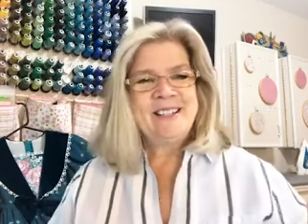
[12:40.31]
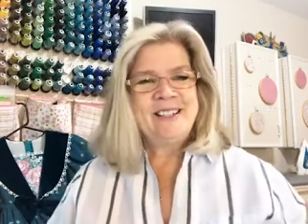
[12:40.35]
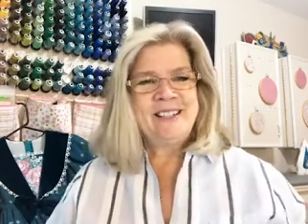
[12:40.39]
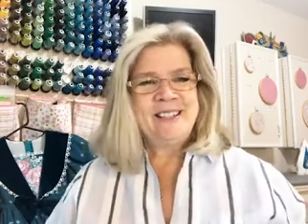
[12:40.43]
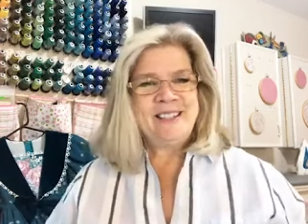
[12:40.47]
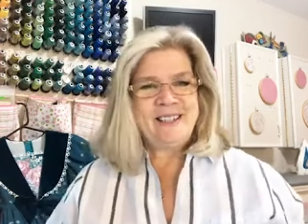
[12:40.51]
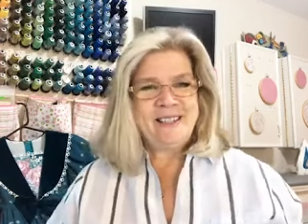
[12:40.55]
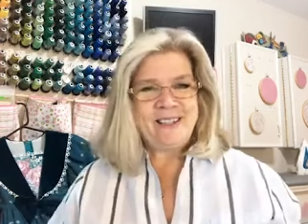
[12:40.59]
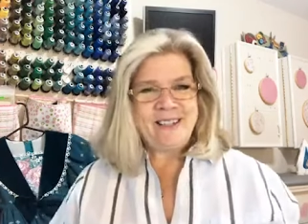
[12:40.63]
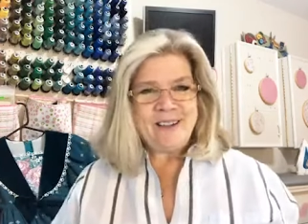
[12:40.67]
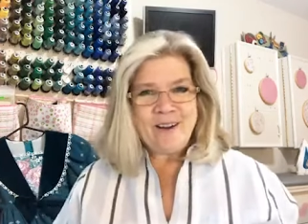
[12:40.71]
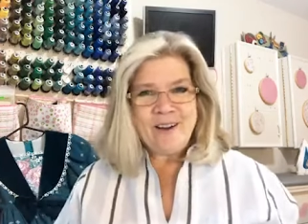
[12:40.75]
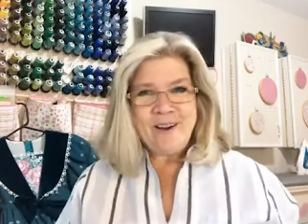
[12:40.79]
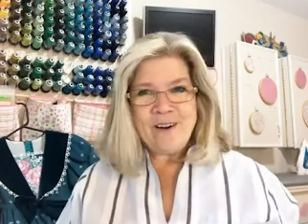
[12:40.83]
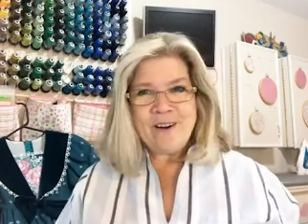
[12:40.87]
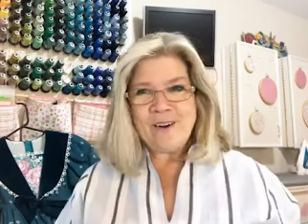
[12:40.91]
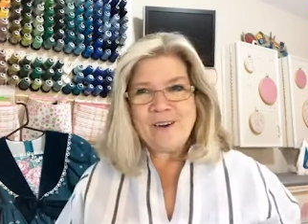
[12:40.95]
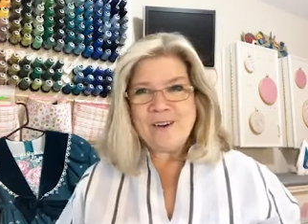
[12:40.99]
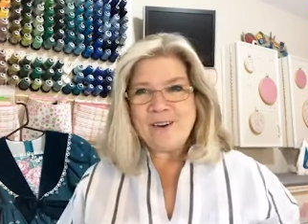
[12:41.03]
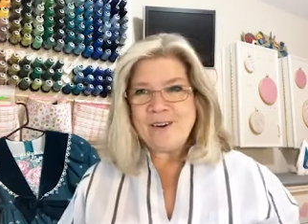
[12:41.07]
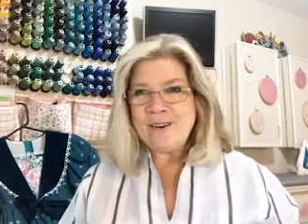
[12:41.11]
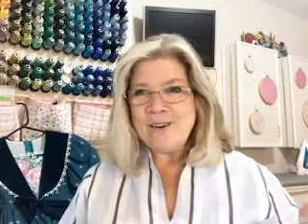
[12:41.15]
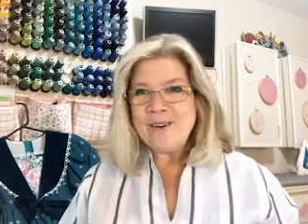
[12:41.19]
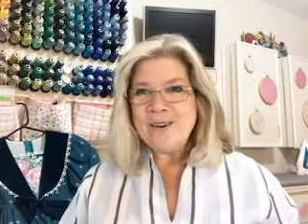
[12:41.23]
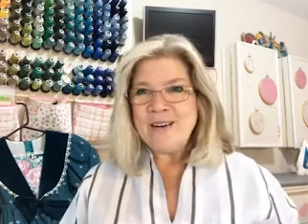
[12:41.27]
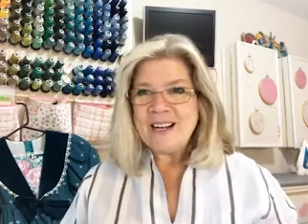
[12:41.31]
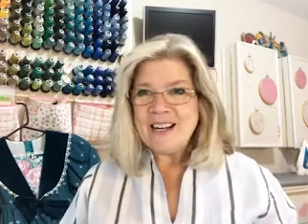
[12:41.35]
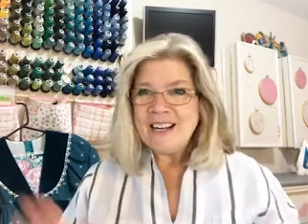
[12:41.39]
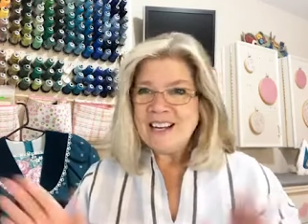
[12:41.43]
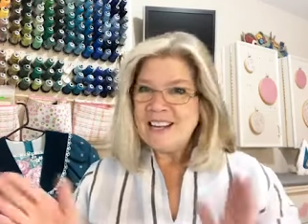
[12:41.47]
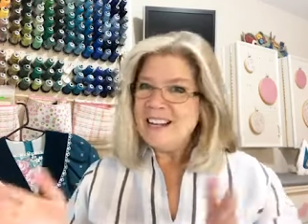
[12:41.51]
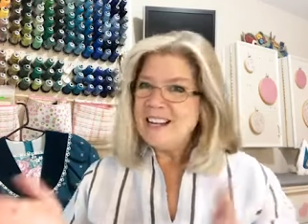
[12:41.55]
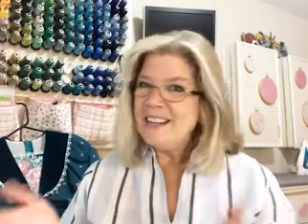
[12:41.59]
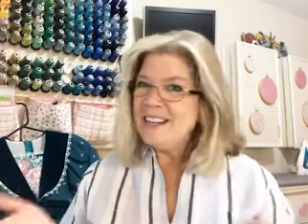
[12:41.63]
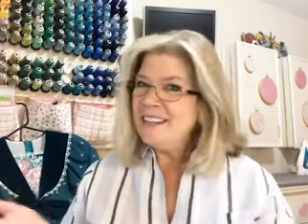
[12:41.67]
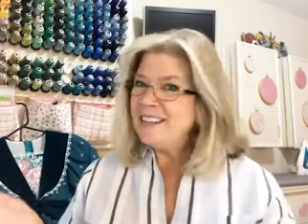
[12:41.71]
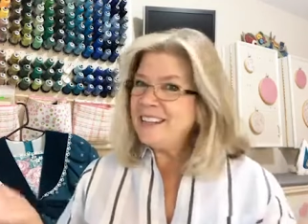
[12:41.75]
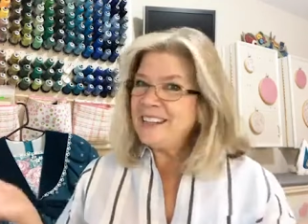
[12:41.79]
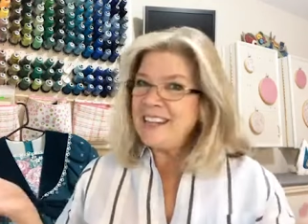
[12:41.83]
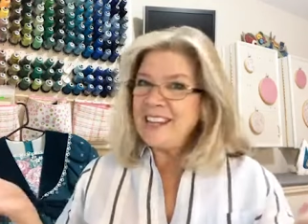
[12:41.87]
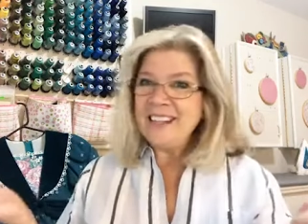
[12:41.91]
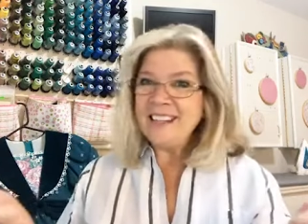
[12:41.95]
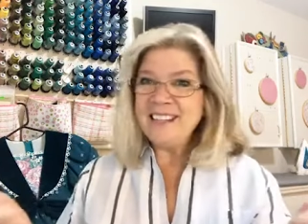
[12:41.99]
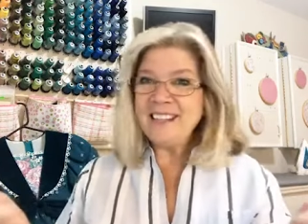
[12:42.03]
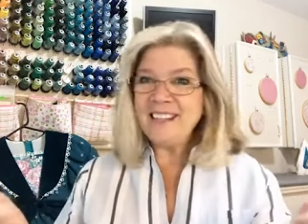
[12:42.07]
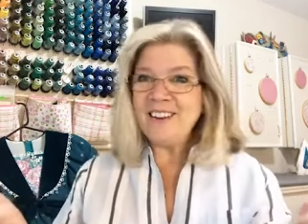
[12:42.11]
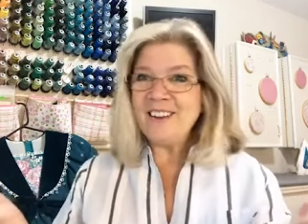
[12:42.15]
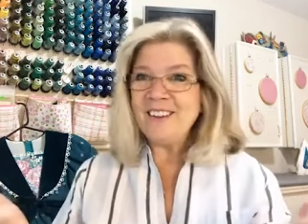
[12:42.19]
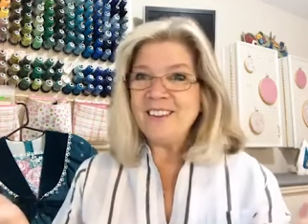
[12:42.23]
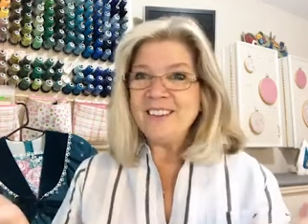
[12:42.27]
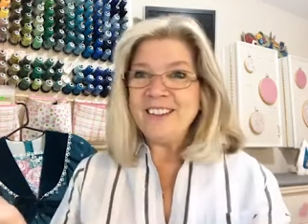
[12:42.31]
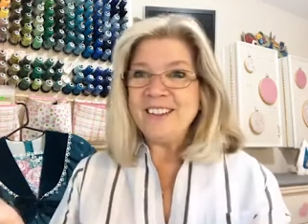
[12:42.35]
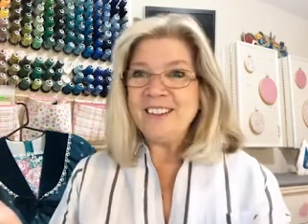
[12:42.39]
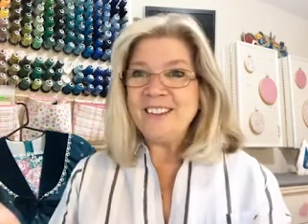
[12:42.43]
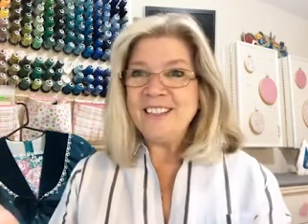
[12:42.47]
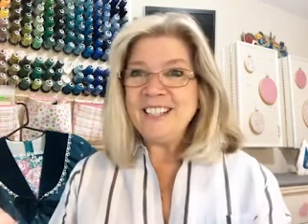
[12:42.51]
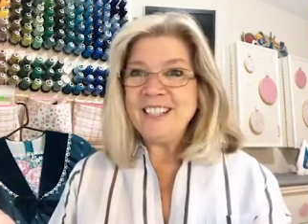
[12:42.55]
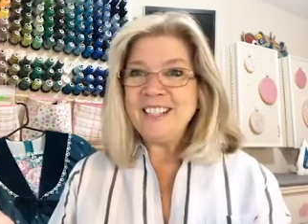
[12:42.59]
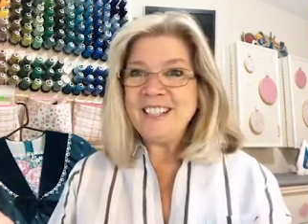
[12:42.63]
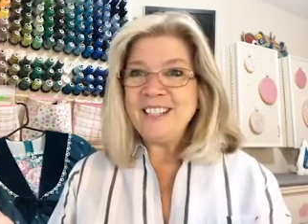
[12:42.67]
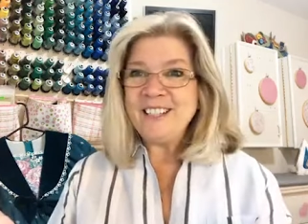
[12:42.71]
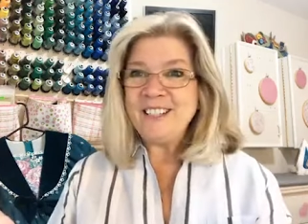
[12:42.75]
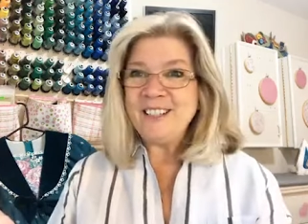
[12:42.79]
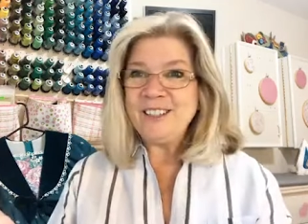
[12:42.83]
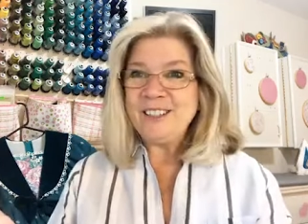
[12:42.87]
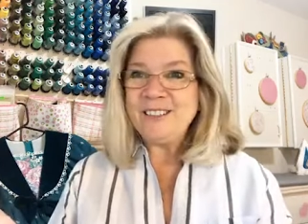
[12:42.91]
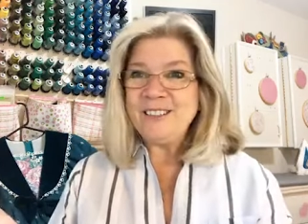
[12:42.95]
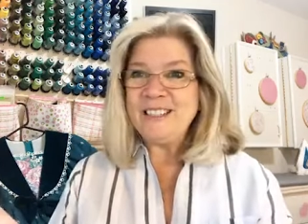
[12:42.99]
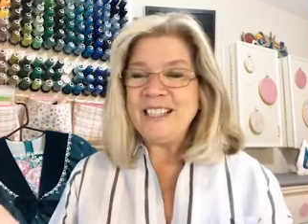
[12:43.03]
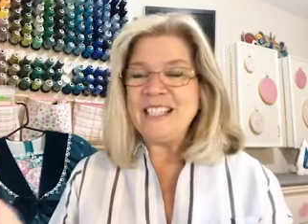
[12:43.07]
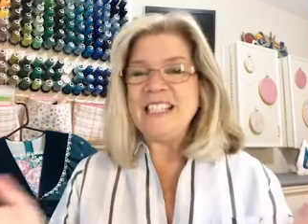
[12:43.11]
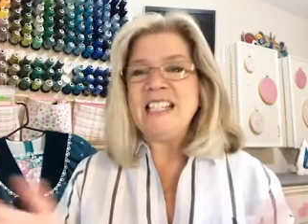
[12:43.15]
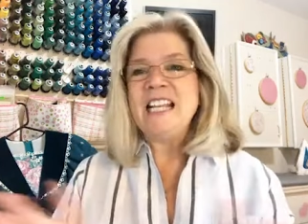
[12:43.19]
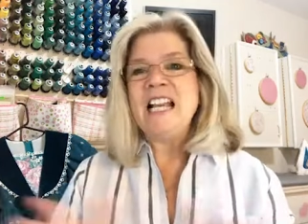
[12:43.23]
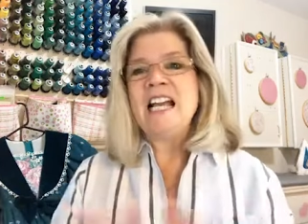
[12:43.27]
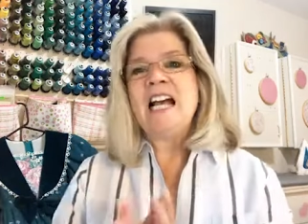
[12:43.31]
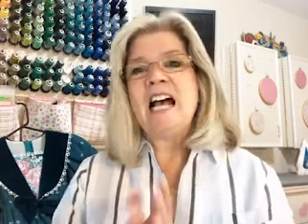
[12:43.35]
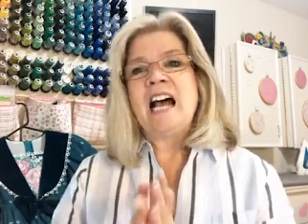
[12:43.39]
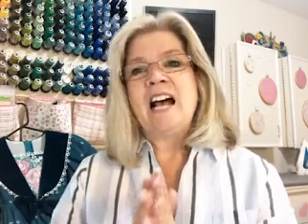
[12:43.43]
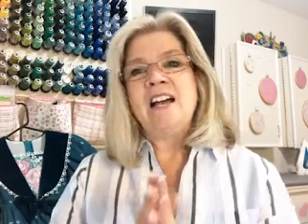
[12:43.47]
So that's all there is to it.